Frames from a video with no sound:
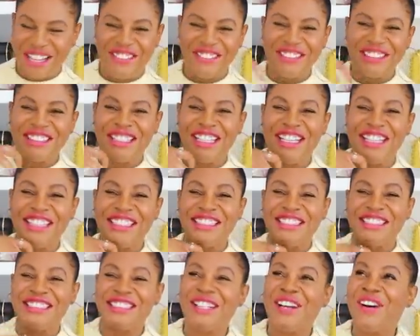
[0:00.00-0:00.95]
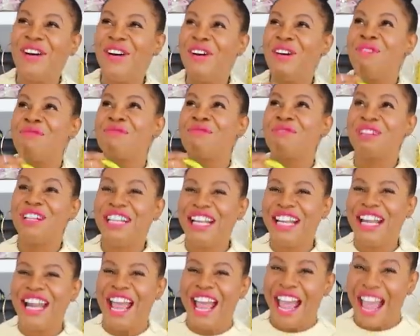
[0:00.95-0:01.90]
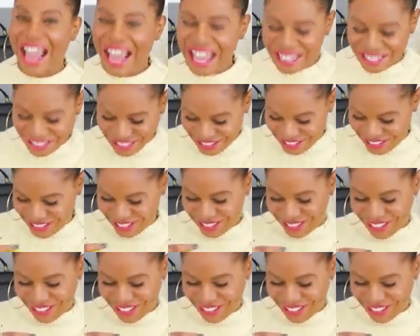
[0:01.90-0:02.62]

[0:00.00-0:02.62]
and I was just like, it's so pretty. And